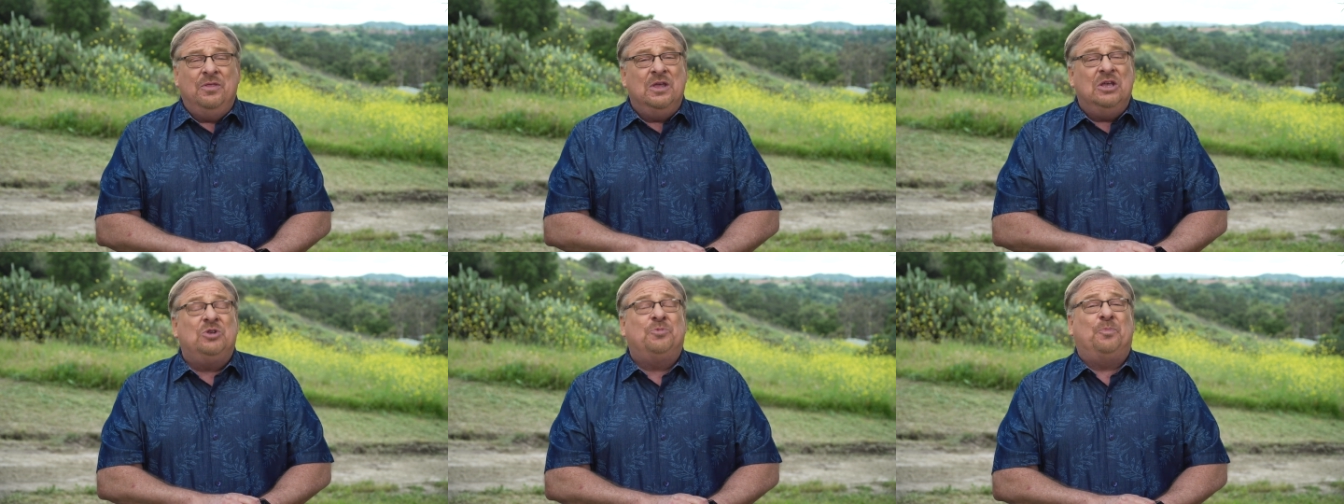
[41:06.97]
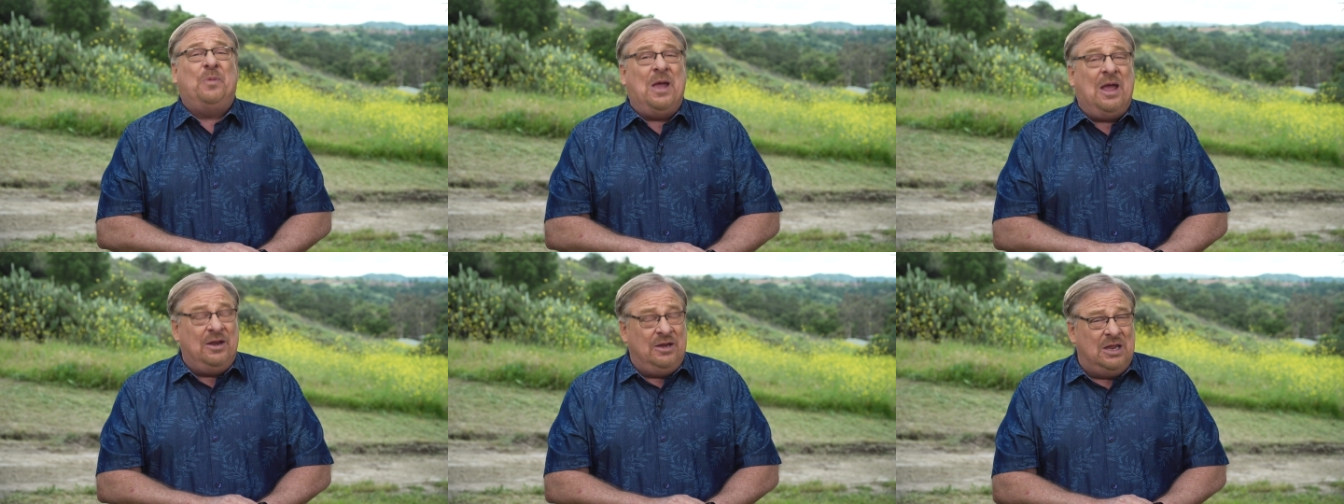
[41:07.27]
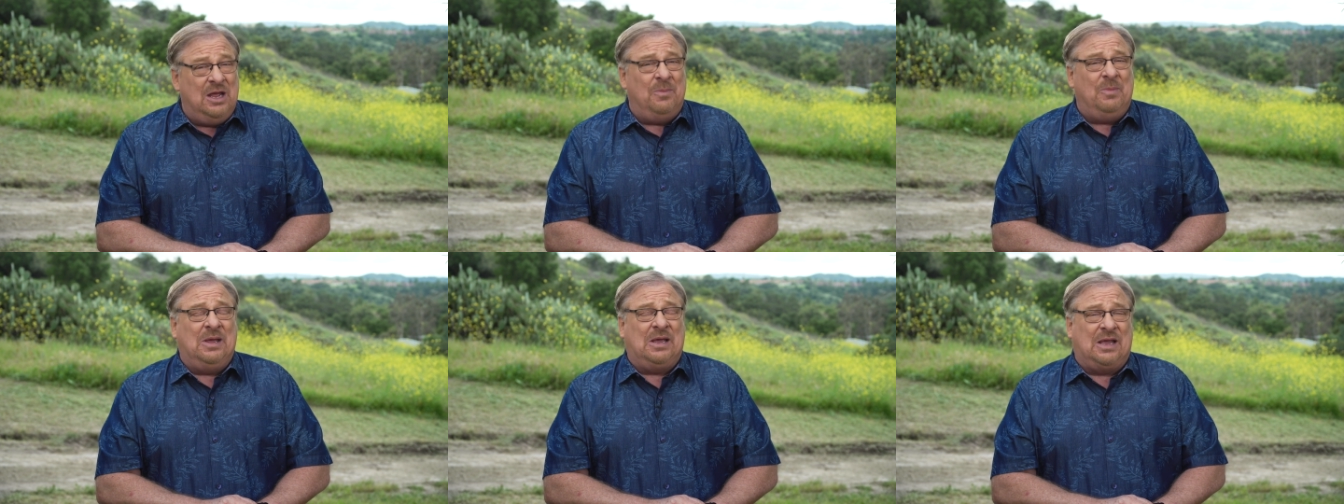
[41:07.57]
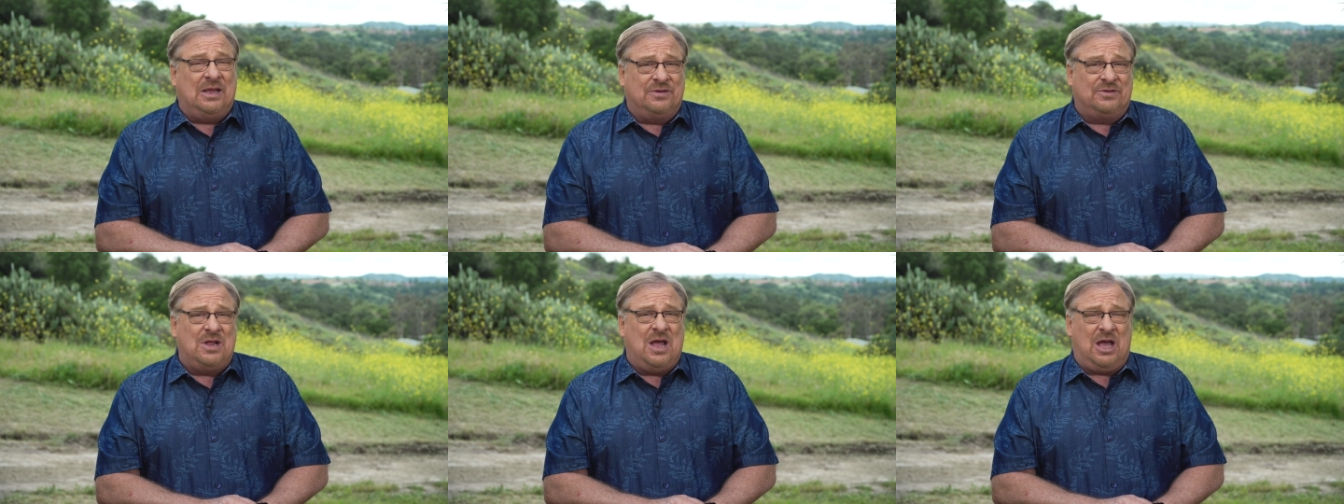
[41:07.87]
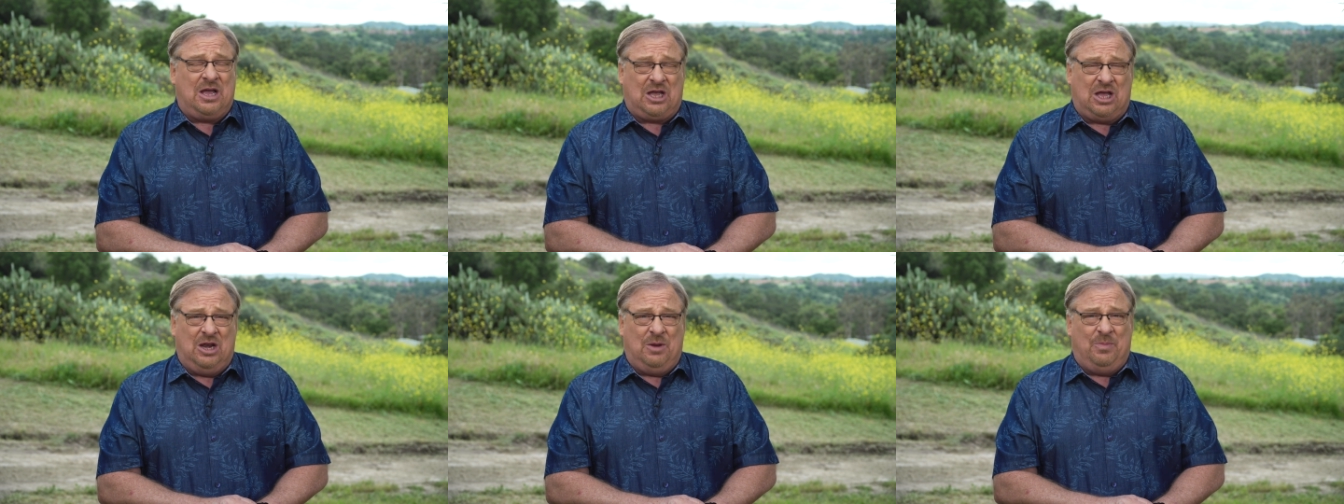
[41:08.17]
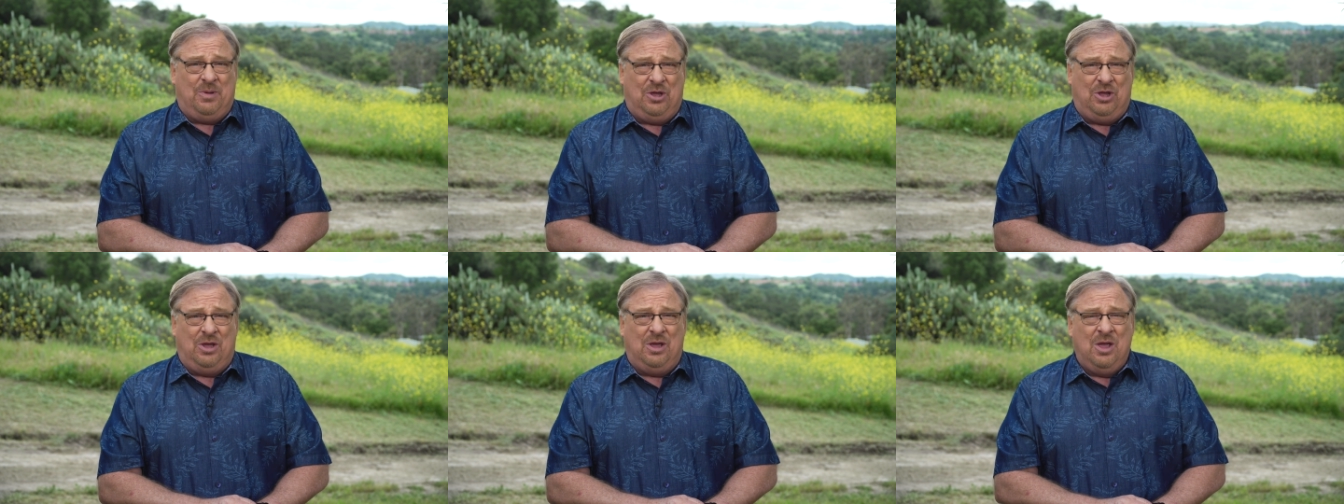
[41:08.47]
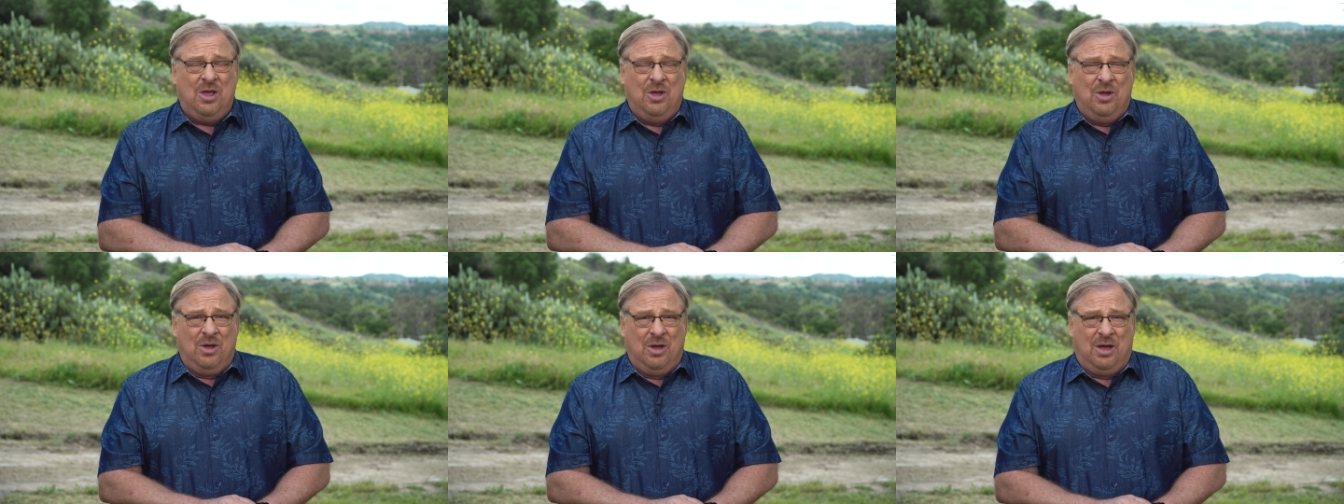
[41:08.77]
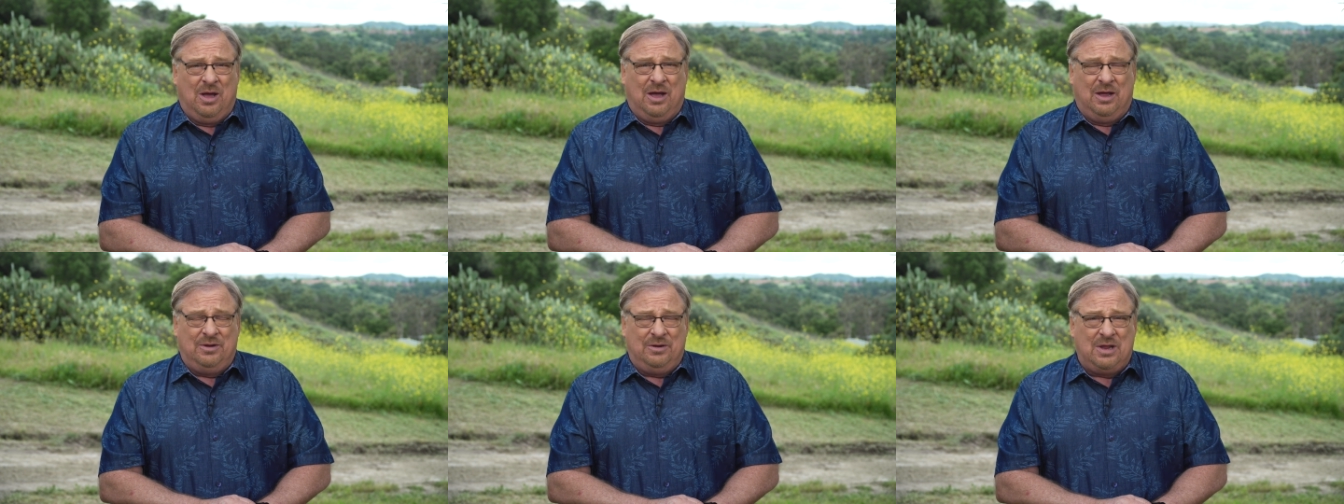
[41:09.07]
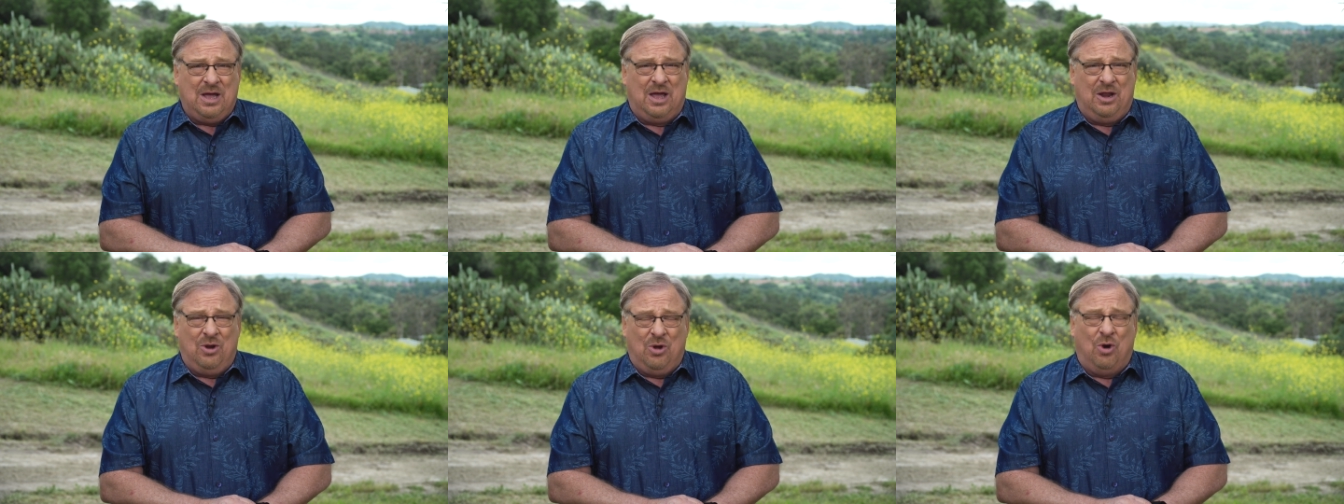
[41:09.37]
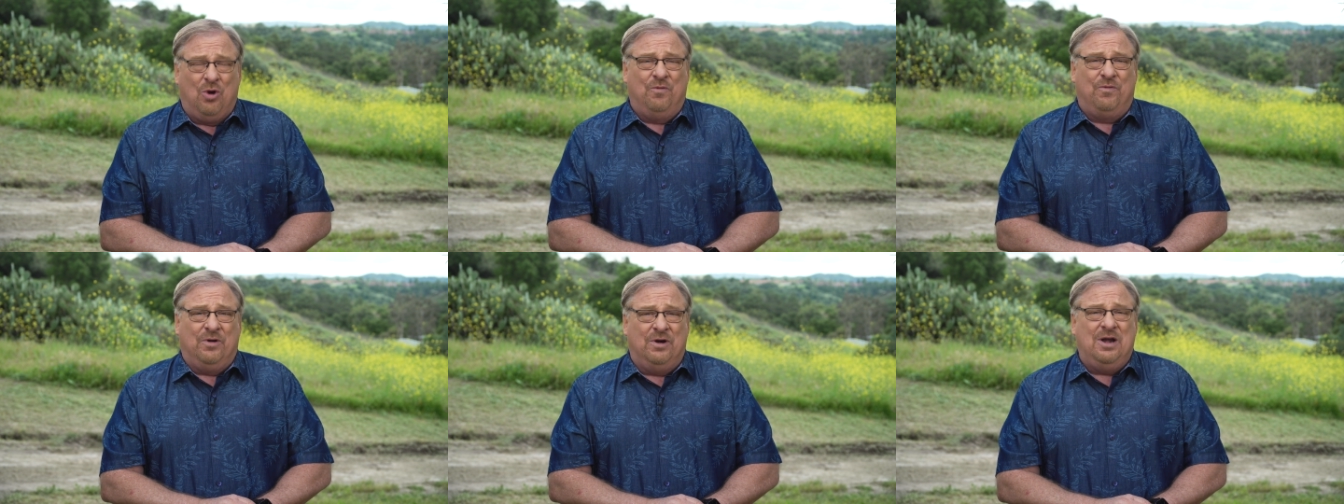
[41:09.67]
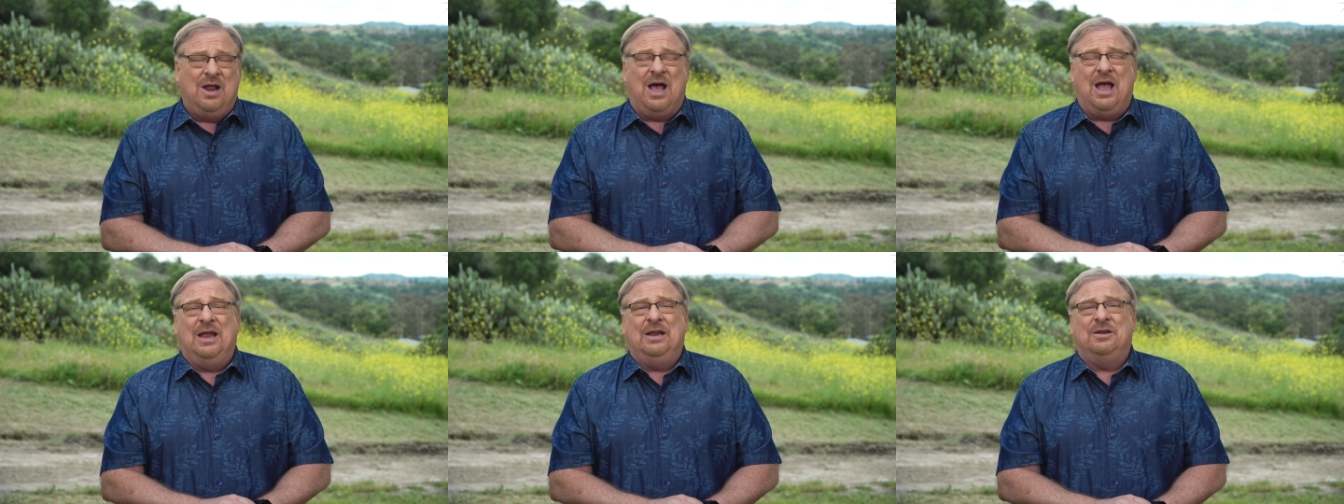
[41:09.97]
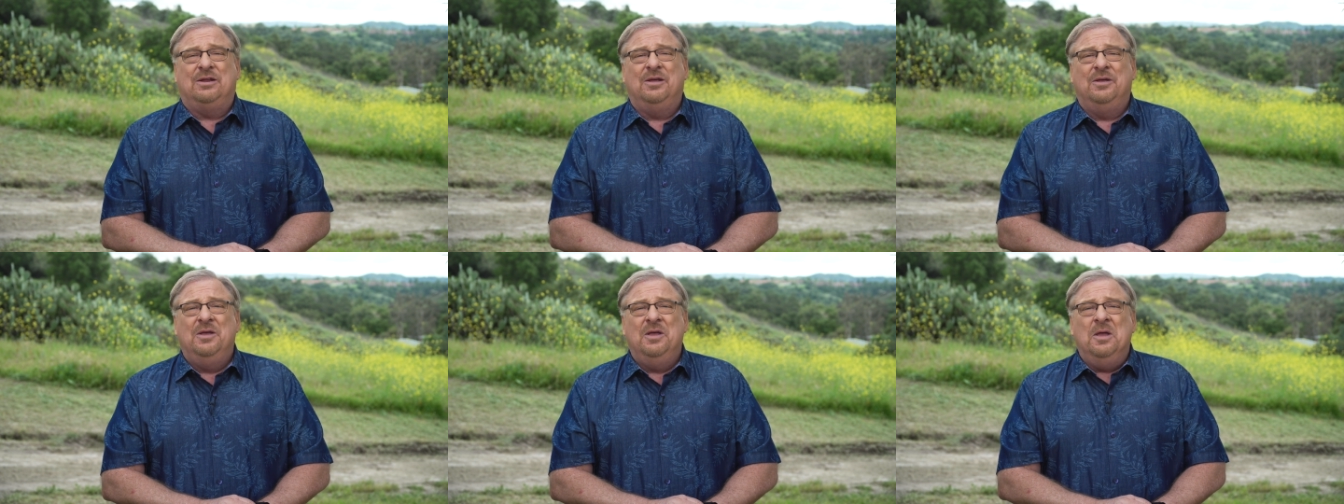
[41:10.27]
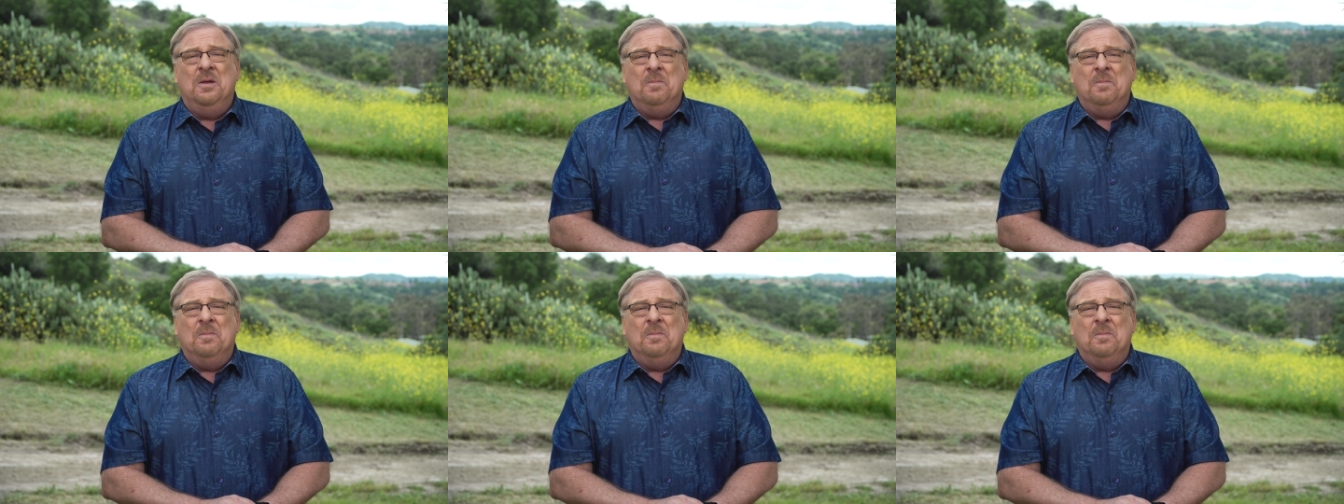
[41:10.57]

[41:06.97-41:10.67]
This pandemic is not going to be done overnight,